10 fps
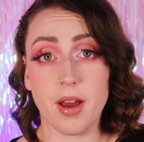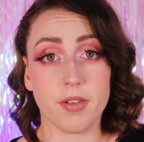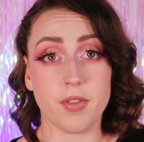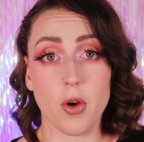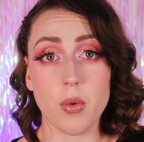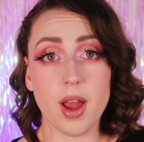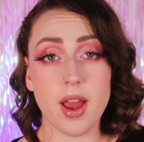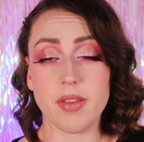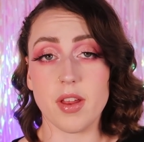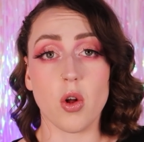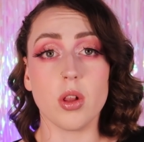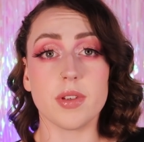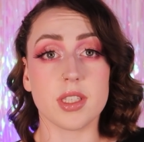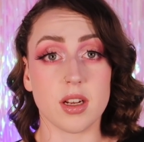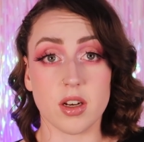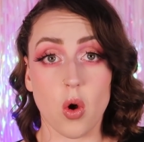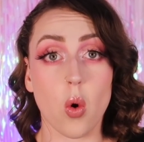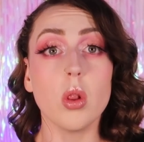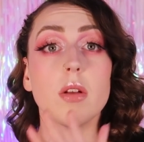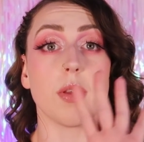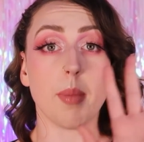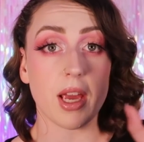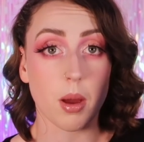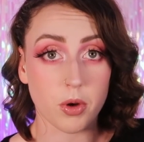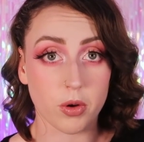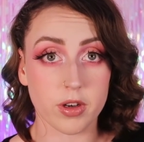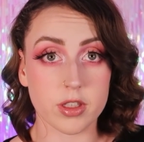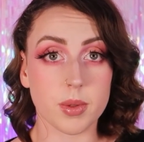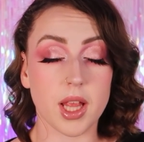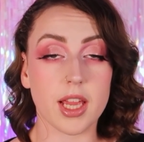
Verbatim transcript: out of nowhere, and then all of a sudden, all of the makeup gurus were